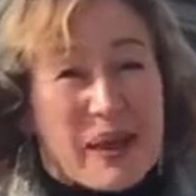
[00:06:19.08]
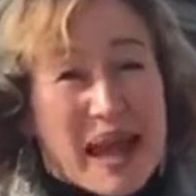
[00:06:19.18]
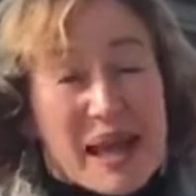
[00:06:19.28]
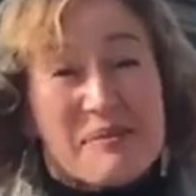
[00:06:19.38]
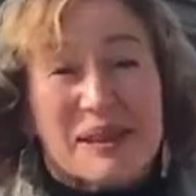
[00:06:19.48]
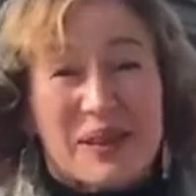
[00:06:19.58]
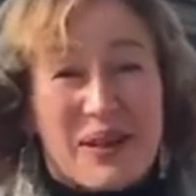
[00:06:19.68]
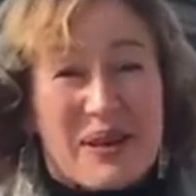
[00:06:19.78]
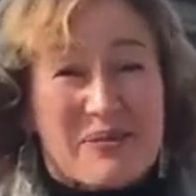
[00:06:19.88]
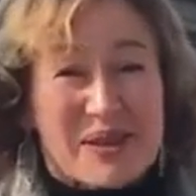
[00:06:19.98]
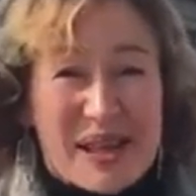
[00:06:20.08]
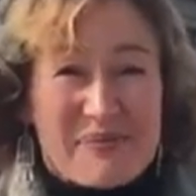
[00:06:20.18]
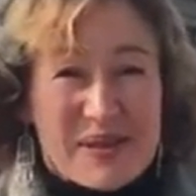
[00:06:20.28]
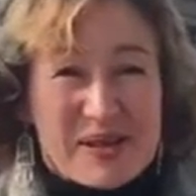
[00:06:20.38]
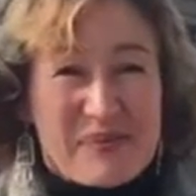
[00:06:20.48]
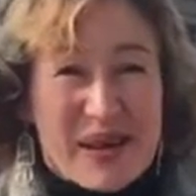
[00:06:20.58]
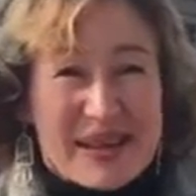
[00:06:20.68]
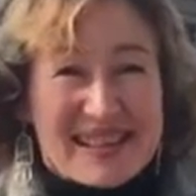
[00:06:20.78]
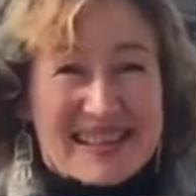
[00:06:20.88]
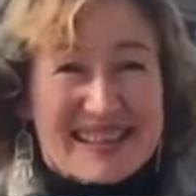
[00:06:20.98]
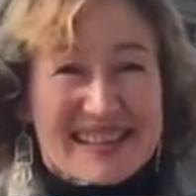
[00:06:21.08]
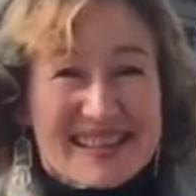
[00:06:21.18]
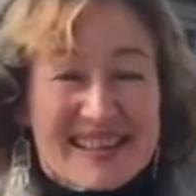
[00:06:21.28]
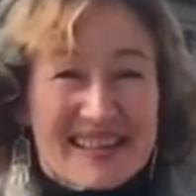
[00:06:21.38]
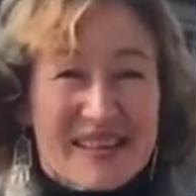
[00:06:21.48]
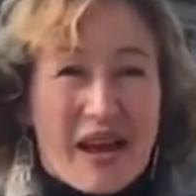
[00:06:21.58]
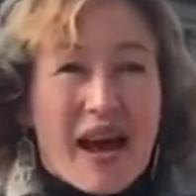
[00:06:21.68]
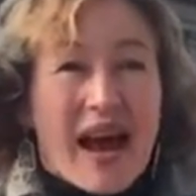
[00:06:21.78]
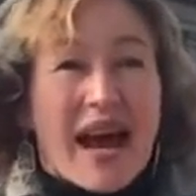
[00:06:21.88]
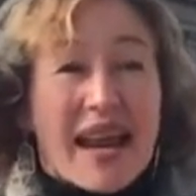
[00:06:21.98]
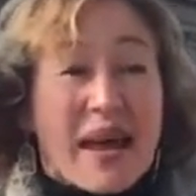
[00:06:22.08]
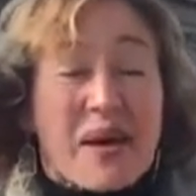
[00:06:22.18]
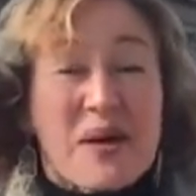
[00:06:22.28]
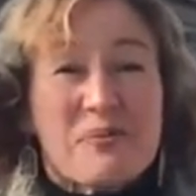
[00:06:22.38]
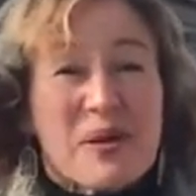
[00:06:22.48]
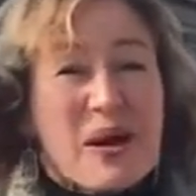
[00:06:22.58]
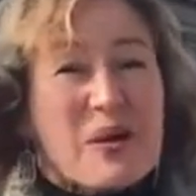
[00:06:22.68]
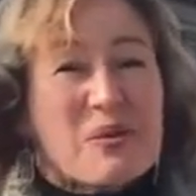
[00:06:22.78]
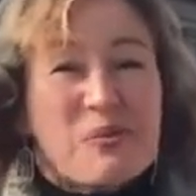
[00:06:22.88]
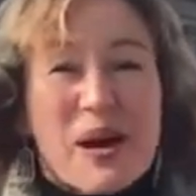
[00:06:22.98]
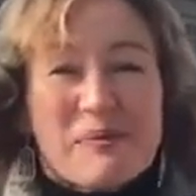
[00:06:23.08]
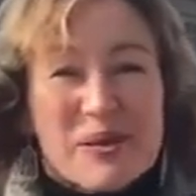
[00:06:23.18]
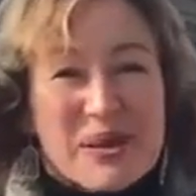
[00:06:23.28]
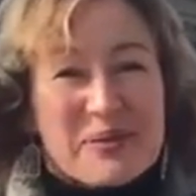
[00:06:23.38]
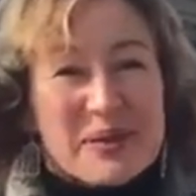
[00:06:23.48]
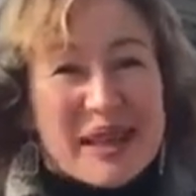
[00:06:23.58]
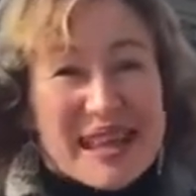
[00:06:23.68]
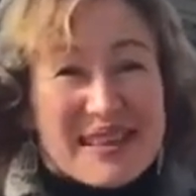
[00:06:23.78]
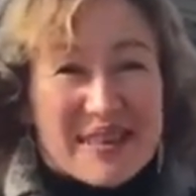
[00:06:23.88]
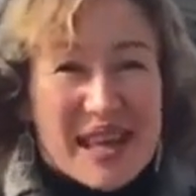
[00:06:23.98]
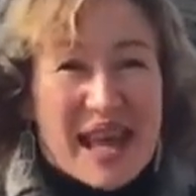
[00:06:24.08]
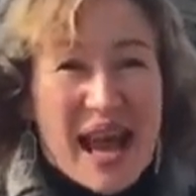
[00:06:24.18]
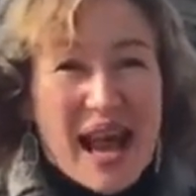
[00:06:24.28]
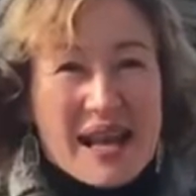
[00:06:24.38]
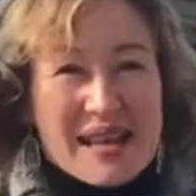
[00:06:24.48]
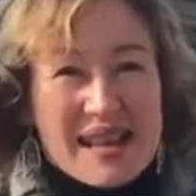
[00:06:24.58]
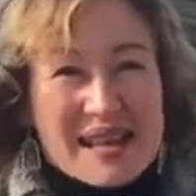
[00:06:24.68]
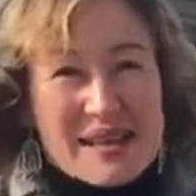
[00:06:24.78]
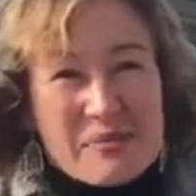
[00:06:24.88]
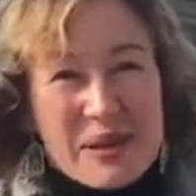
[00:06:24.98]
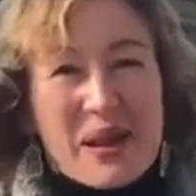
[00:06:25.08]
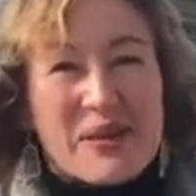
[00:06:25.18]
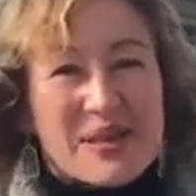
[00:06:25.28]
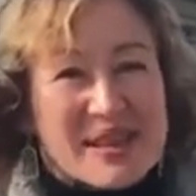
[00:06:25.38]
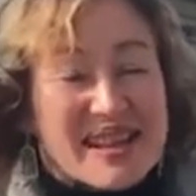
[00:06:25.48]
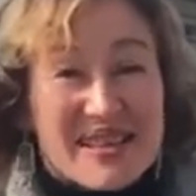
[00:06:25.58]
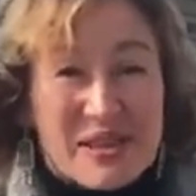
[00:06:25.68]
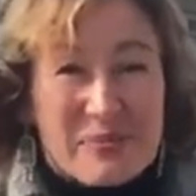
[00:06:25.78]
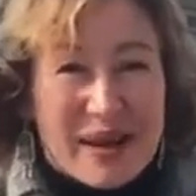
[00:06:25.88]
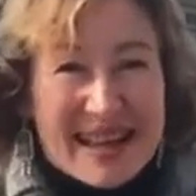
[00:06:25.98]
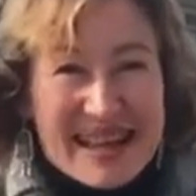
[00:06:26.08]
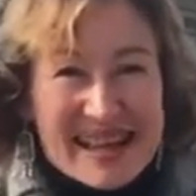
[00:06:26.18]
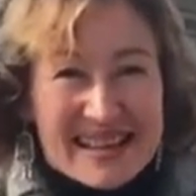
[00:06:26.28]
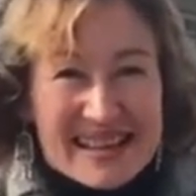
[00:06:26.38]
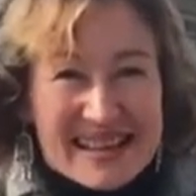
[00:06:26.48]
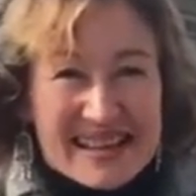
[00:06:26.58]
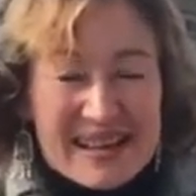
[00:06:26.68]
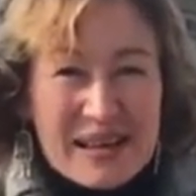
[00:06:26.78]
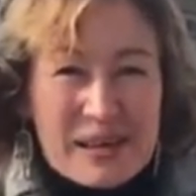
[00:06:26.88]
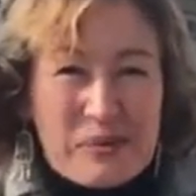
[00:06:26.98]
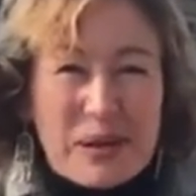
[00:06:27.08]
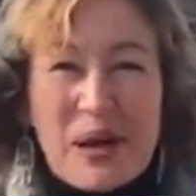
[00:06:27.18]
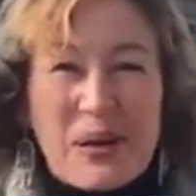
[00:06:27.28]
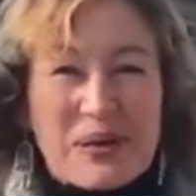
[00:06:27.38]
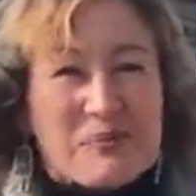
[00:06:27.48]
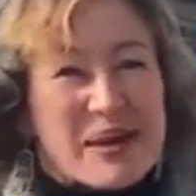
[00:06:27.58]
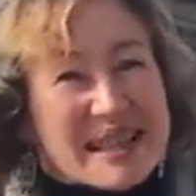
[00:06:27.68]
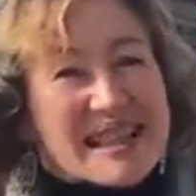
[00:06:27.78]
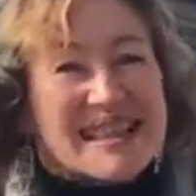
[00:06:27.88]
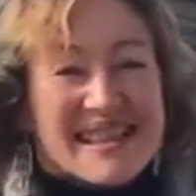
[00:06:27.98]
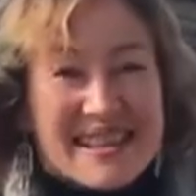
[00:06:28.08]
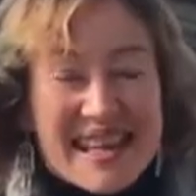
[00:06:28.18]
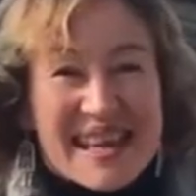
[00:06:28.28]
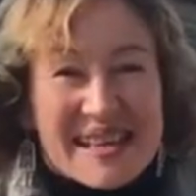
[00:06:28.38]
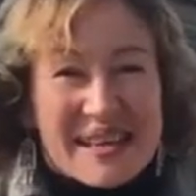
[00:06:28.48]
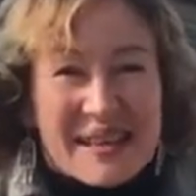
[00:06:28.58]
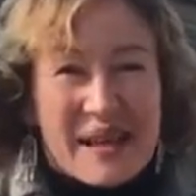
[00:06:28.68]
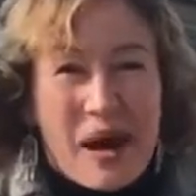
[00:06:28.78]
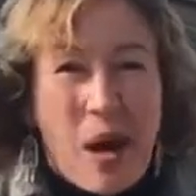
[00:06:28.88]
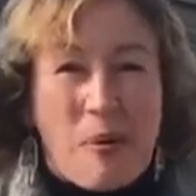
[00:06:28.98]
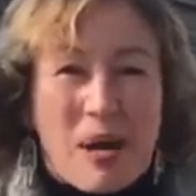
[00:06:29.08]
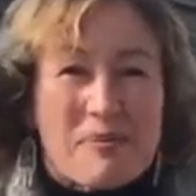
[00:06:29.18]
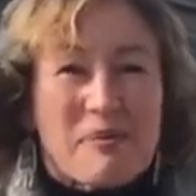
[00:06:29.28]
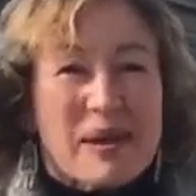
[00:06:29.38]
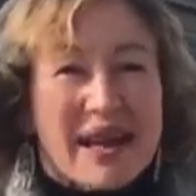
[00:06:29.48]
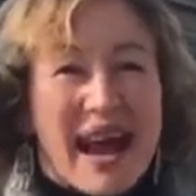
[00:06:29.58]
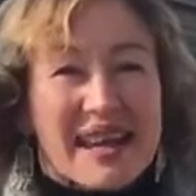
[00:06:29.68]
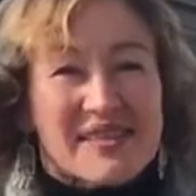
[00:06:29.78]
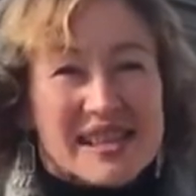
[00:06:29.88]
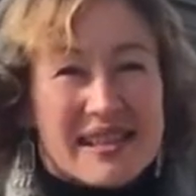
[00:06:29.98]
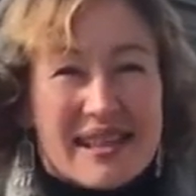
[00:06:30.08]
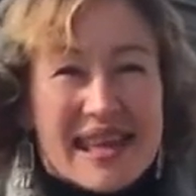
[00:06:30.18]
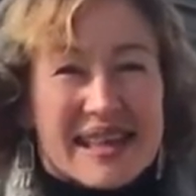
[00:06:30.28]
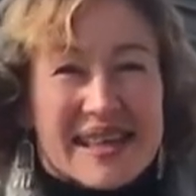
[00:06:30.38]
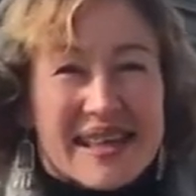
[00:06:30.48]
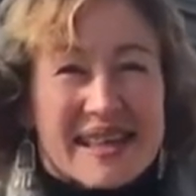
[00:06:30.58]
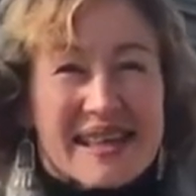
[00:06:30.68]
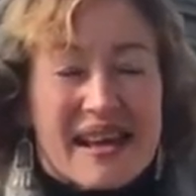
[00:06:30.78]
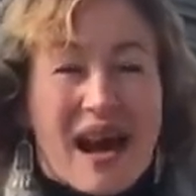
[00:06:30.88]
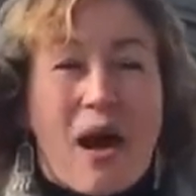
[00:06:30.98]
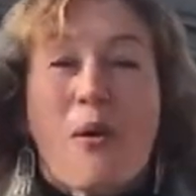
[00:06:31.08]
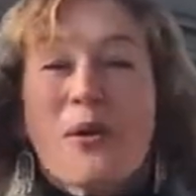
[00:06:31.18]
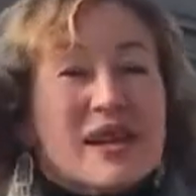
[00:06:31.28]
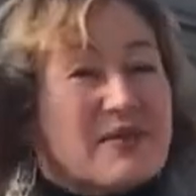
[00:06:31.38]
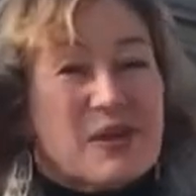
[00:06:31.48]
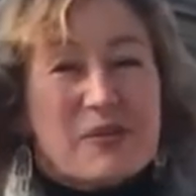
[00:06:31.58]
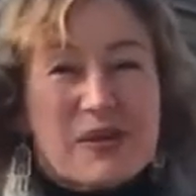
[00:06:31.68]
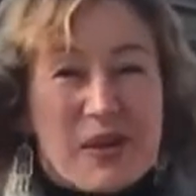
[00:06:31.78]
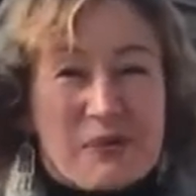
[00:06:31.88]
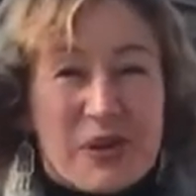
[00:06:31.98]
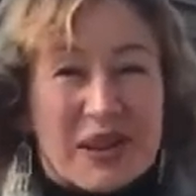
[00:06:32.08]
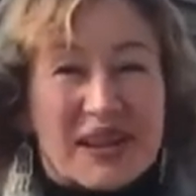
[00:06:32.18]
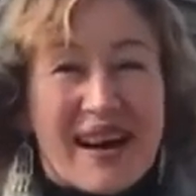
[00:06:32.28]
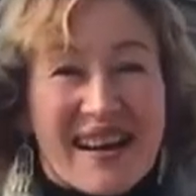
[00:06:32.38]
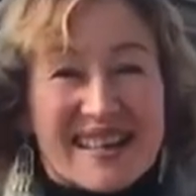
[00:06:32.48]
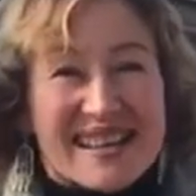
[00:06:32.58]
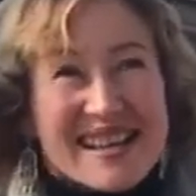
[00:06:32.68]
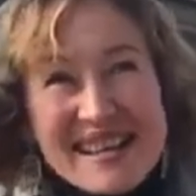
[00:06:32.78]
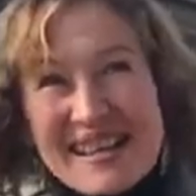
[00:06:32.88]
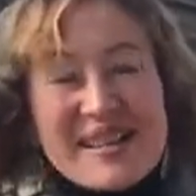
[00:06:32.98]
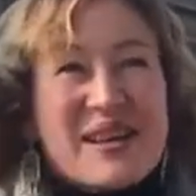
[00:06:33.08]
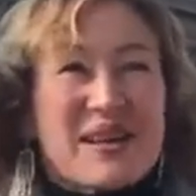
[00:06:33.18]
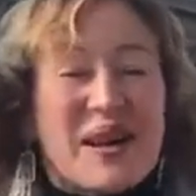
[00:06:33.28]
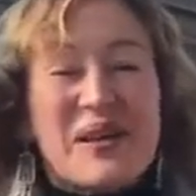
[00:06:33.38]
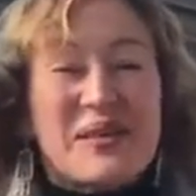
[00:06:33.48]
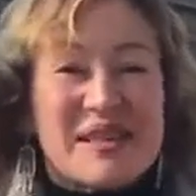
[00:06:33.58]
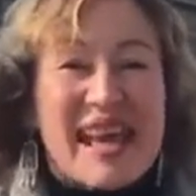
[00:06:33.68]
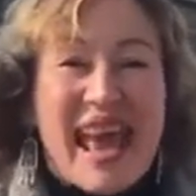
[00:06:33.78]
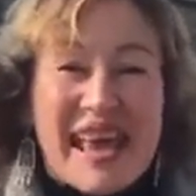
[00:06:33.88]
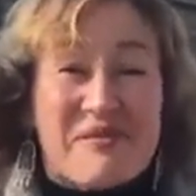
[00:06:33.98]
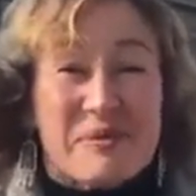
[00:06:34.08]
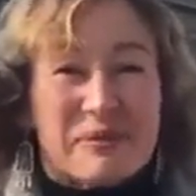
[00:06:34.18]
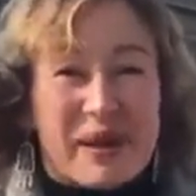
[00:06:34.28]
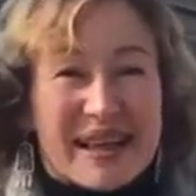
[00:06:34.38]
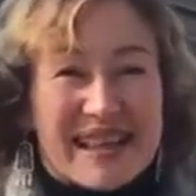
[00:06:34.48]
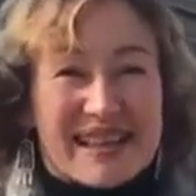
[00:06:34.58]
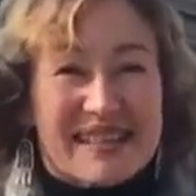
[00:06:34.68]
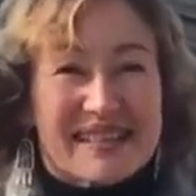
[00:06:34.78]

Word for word: be able to come to St. Petersburg. And I hope on one beautiful evening, you will go to Russian Ballet, you will go to Mariinsky Theatre, or maybe Mikhailovsky Theatre. Or if you prefer modern art, you can go to the Eifman Ballet.